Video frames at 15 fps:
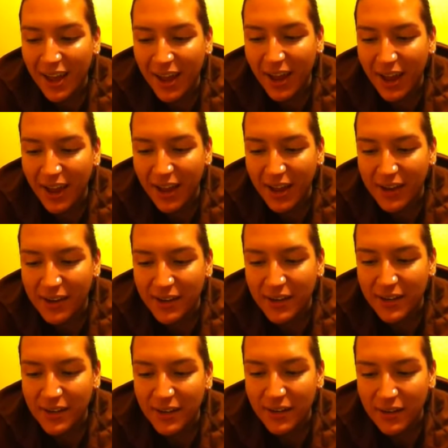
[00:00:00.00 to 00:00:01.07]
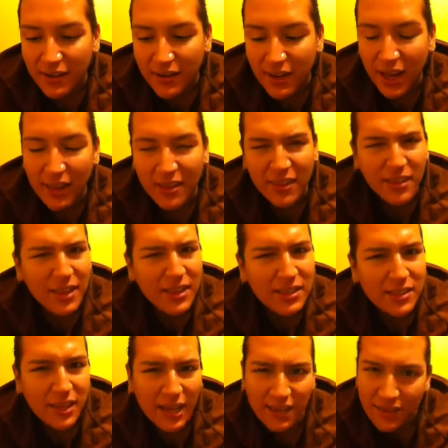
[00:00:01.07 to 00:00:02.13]
And yeah, I think
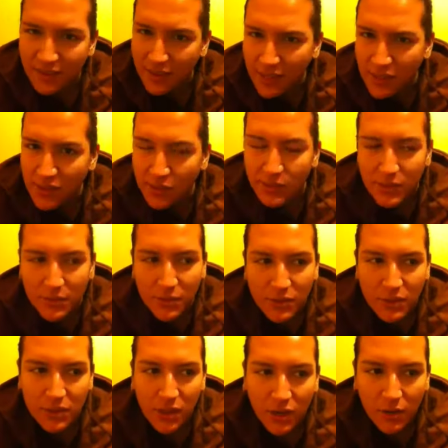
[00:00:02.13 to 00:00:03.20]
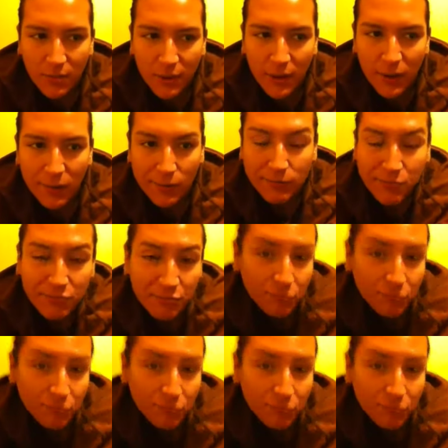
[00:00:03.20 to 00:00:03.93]
that's what I was supposed to talk about.